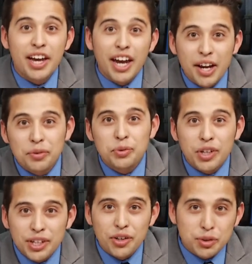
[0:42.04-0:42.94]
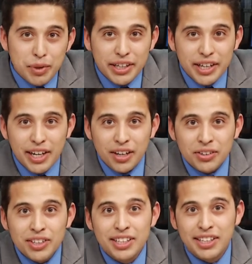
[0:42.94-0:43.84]
Everyone knows by
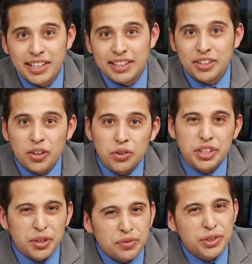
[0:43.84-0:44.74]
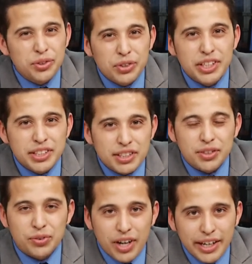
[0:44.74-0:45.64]
now that there are only a few reasons
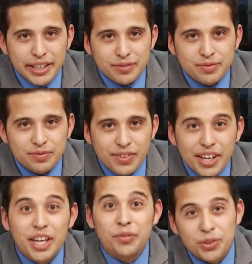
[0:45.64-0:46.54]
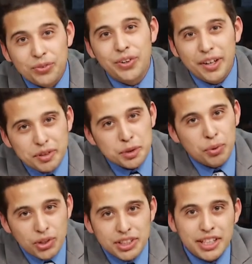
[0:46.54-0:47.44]
to riot. If your favorite
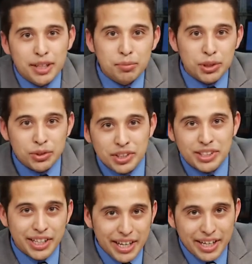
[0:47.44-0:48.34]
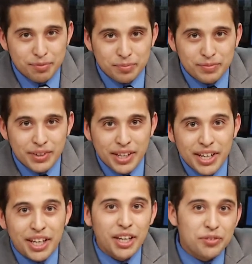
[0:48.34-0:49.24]
sports team loses a game,
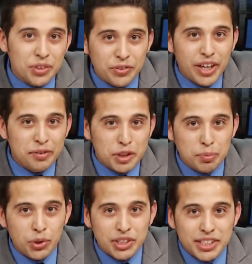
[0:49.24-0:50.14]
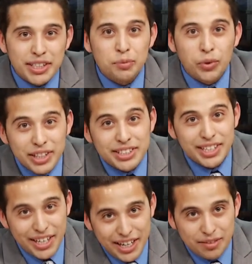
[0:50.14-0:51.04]
if your favorite sports team wins a
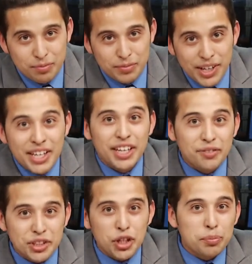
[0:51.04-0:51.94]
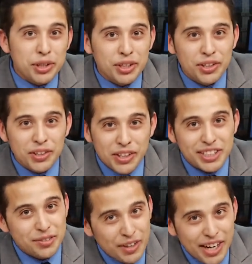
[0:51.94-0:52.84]
game, if Joe Paterno
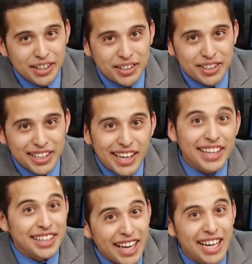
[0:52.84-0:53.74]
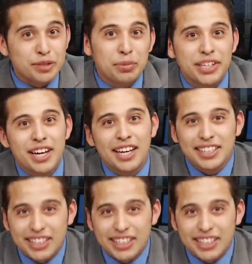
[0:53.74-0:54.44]
gets fired, and last but not